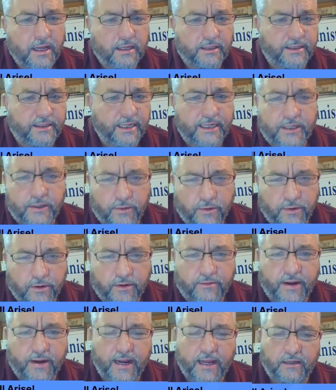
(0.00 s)
detouring
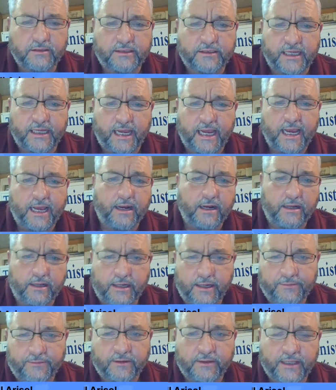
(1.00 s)
around sin and
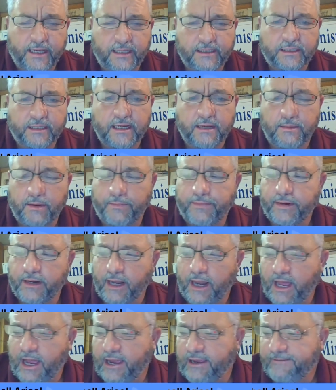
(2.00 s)
different things that come up in
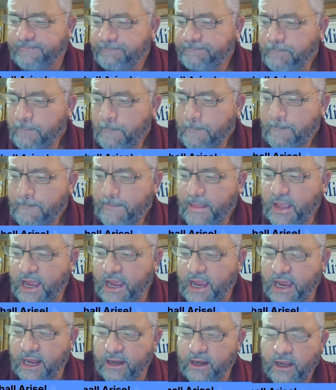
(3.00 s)
life.
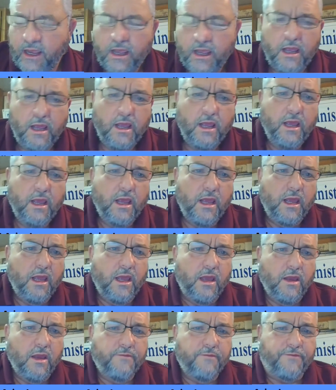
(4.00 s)
And
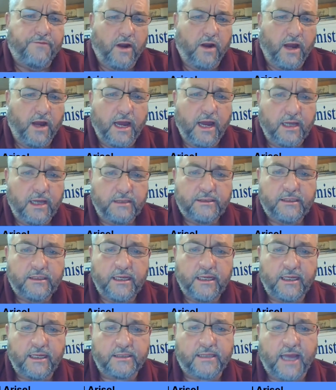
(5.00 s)
for us
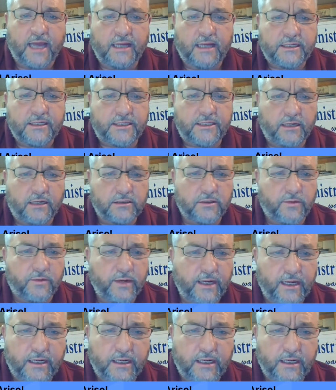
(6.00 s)
as God's children, we need